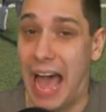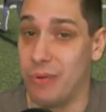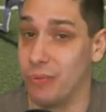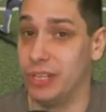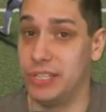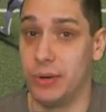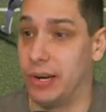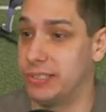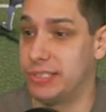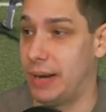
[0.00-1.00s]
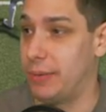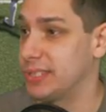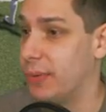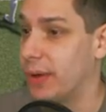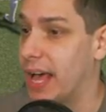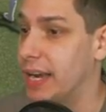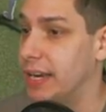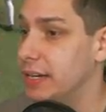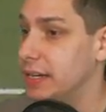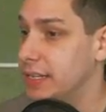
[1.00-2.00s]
I really don't understand what's going on.